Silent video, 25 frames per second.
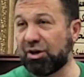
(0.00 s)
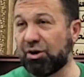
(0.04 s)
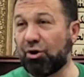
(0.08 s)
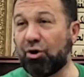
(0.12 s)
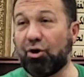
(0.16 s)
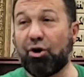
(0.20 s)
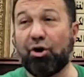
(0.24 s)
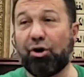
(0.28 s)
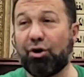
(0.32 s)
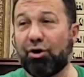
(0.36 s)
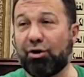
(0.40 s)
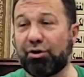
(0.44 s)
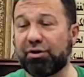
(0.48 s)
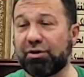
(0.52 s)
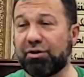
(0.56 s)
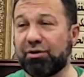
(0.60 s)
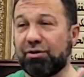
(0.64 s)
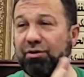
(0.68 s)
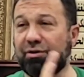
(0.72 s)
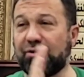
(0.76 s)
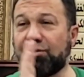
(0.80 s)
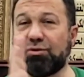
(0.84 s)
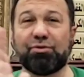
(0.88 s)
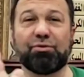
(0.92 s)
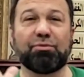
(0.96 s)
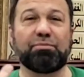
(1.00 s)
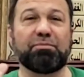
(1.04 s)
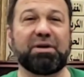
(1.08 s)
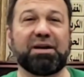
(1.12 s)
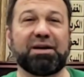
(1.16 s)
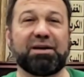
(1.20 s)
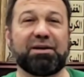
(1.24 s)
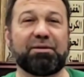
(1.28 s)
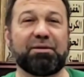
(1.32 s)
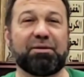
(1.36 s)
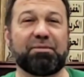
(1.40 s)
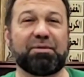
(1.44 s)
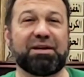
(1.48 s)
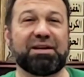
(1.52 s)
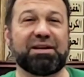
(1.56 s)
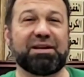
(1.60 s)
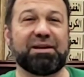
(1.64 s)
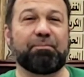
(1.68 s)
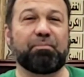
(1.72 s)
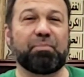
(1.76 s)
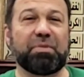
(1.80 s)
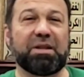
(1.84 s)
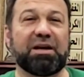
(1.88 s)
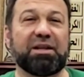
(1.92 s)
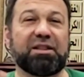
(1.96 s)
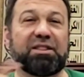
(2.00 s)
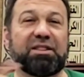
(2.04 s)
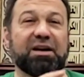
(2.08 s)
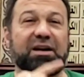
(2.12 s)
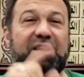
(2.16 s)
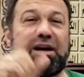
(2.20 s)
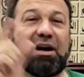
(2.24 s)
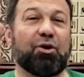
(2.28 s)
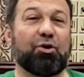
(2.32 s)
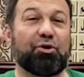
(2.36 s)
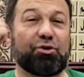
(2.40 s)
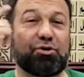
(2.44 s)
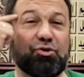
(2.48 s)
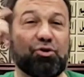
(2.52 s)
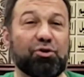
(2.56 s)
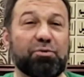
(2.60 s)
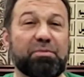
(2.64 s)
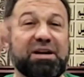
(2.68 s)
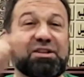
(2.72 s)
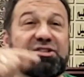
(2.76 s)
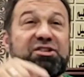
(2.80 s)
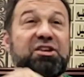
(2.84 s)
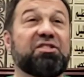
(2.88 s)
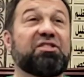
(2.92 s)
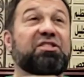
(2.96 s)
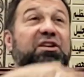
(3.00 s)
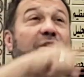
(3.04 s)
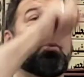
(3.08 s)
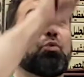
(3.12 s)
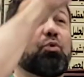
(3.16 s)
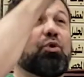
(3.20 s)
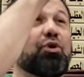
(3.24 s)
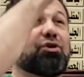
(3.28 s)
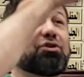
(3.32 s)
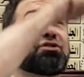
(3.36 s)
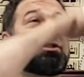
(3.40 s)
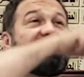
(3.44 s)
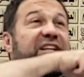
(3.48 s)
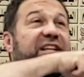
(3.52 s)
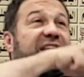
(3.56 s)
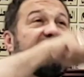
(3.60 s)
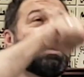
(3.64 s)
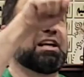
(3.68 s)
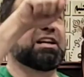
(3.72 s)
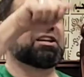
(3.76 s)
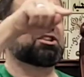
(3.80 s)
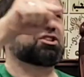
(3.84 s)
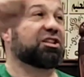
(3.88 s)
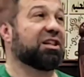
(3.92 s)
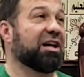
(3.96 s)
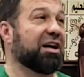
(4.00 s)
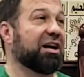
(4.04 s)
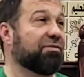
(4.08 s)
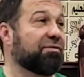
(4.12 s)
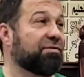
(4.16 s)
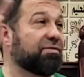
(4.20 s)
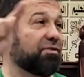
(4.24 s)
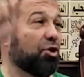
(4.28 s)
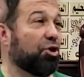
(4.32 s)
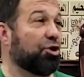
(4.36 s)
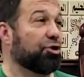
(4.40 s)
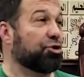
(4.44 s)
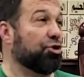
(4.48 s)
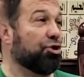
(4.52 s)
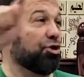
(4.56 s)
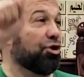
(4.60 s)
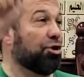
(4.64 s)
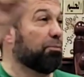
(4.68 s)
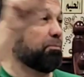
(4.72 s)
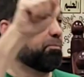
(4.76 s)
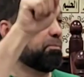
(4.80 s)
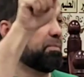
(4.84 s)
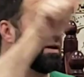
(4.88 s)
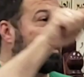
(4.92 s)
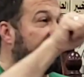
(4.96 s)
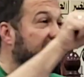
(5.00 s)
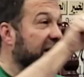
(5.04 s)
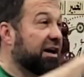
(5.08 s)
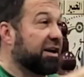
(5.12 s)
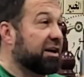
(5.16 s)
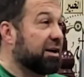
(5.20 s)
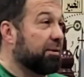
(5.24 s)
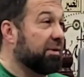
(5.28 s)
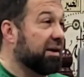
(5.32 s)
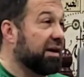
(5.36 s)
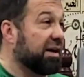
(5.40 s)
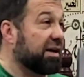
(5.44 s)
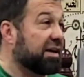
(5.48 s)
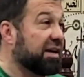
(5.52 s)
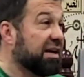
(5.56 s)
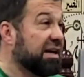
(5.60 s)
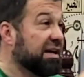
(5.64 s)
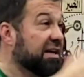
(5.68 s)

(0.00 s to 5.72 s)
or you imagine the word in English, love, or hub in Arabic.